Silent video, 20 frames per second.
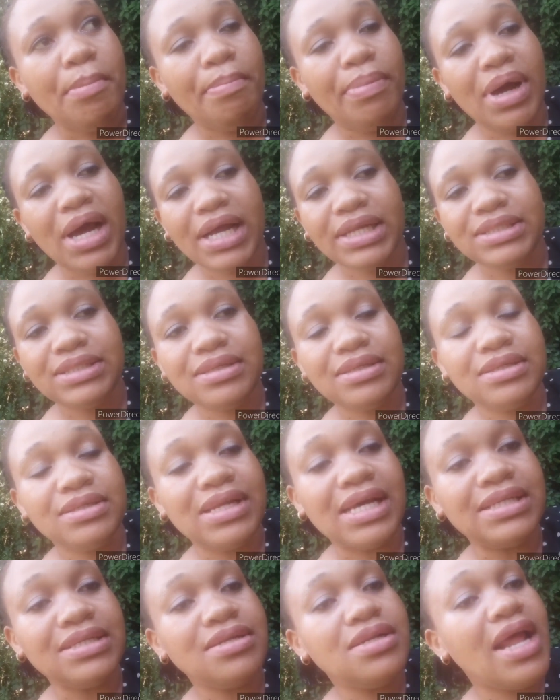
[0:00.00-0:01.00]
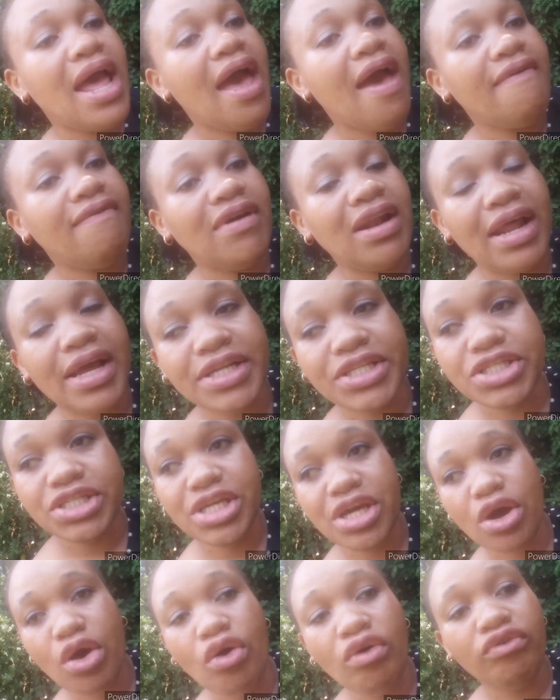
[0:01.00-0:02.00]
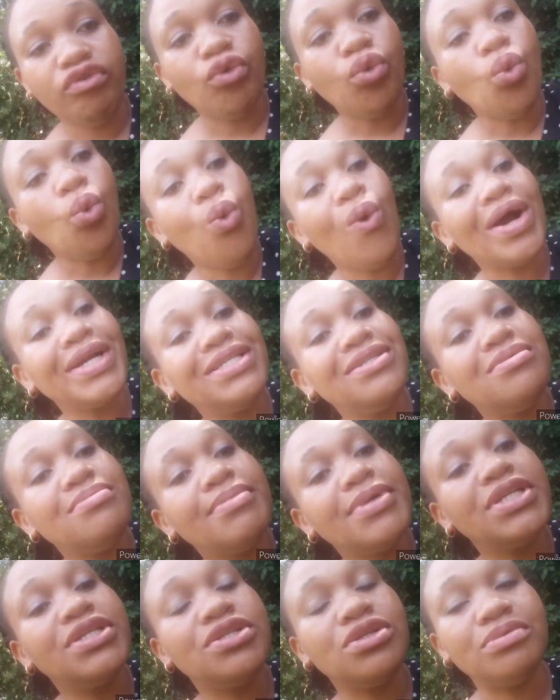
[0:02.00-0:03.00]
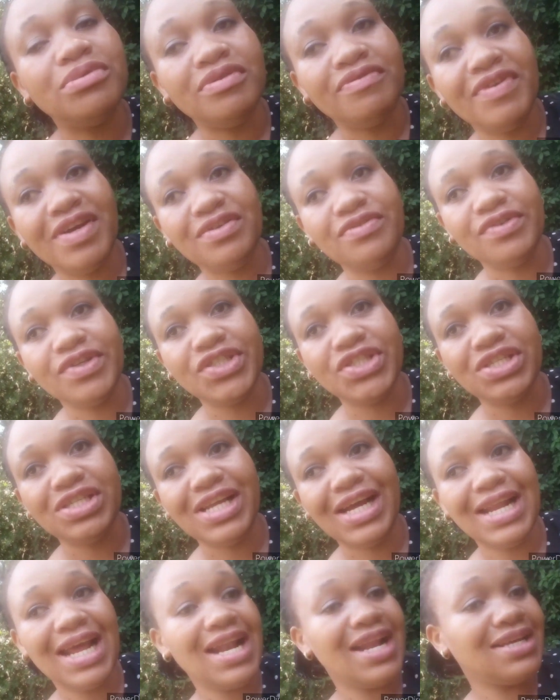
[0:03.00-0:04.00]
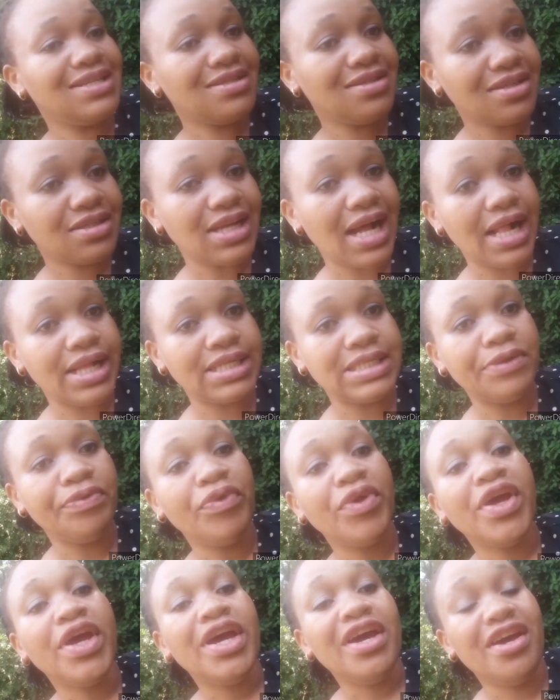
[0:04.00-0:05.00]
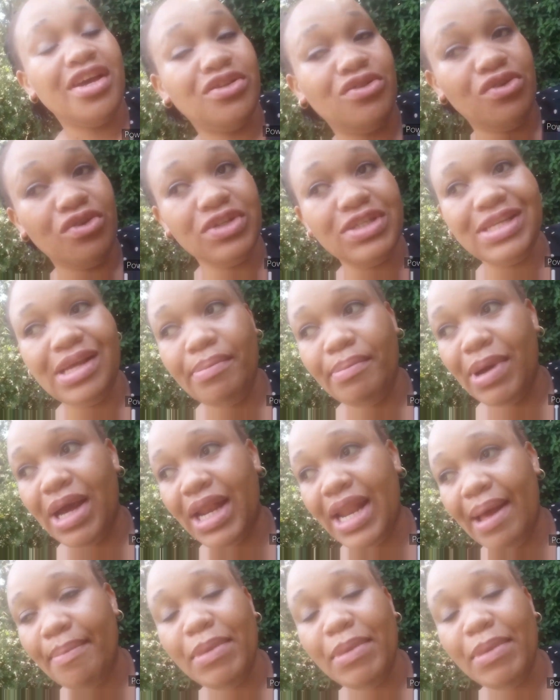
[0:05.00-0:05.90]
but doesn't have an idea of what it means to be vet registered, and as a result he has lost some money.